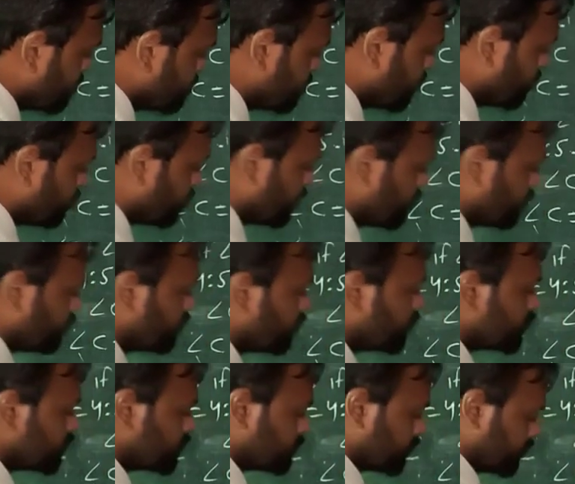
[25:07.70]
is equal to
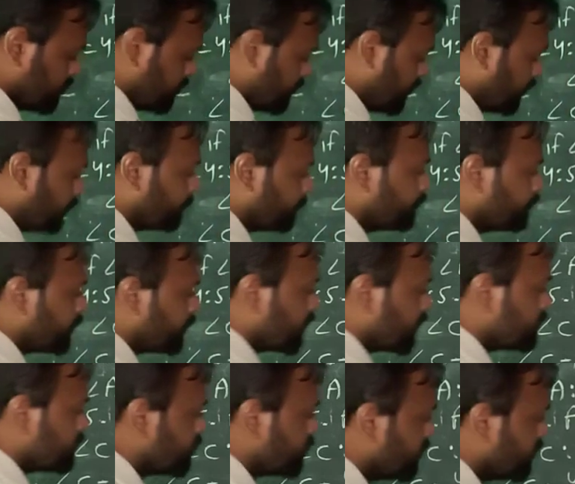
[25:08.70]
20.
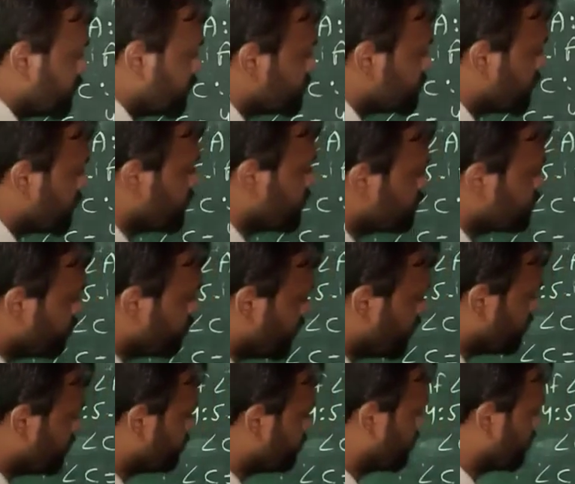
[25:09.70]
So in this case we
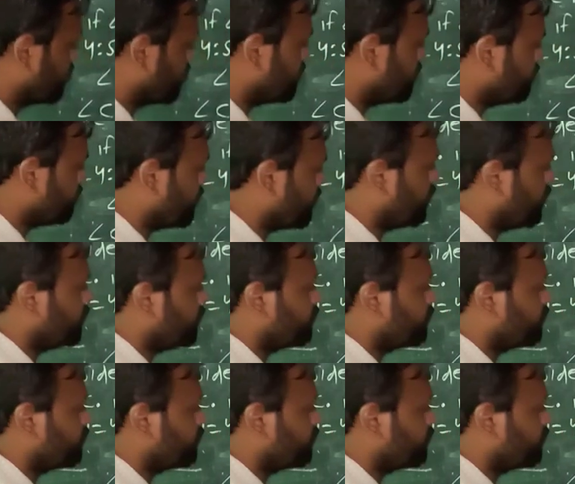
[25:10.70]
had find the value of